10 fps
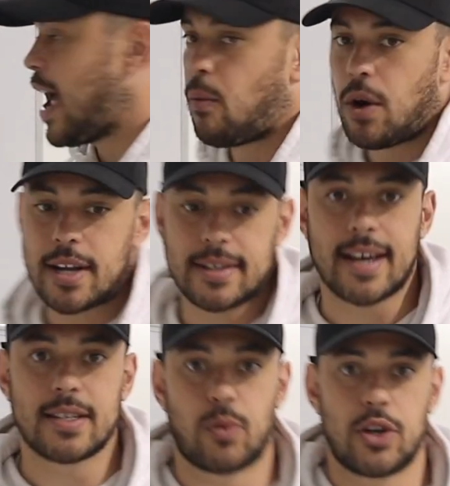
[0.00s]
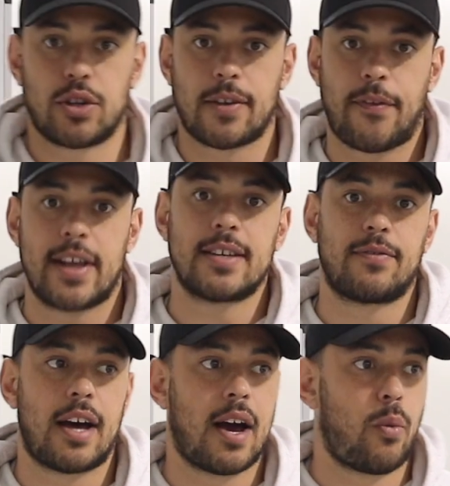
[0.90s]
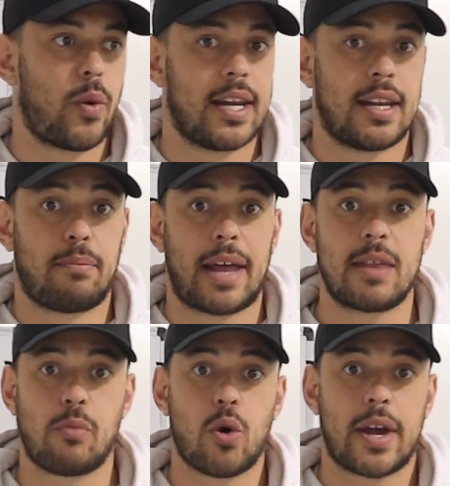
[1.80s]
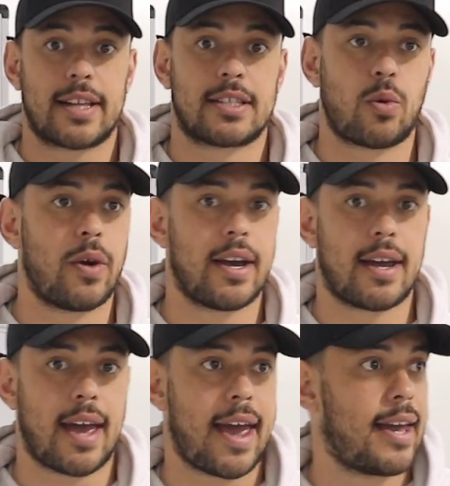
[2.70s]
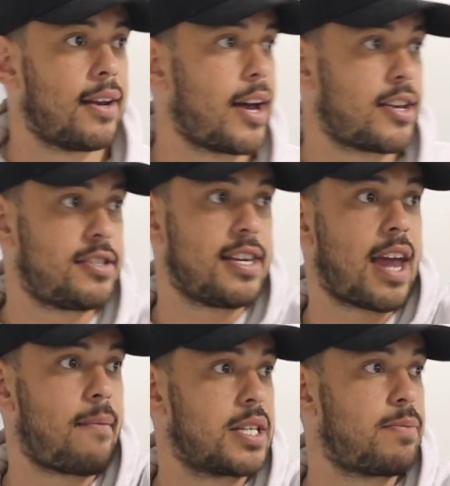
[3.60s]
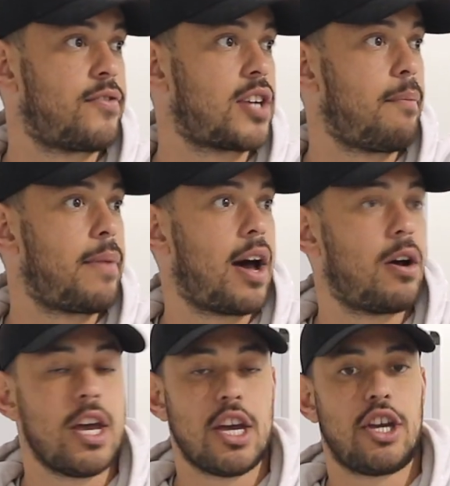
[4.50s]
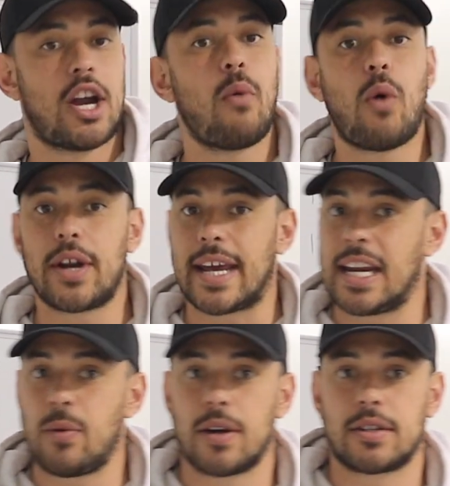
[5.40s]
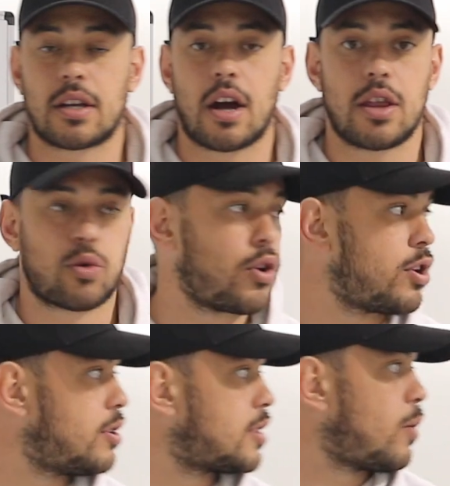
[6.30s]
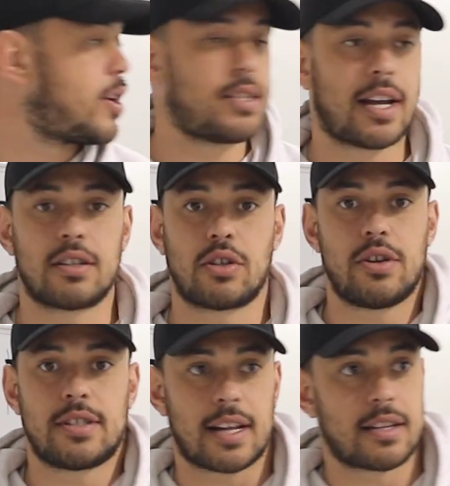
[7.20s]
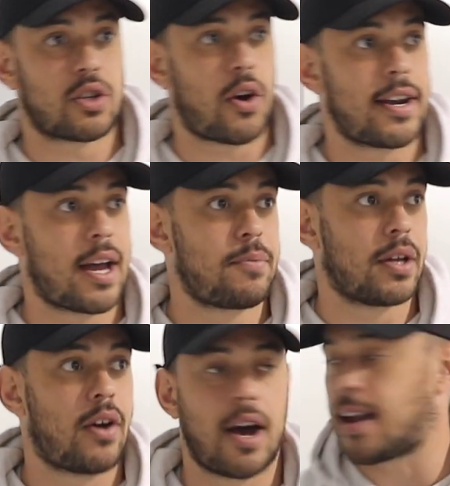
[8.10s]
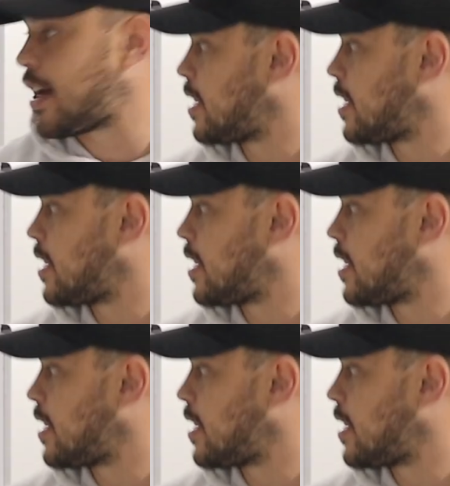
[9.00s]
And what it does when you're a defensive line, when the play the ball gets quick and like you see Cameron Smith jump out, you don't want anyone to go through you. So what you start to do, you start to tighten up your line like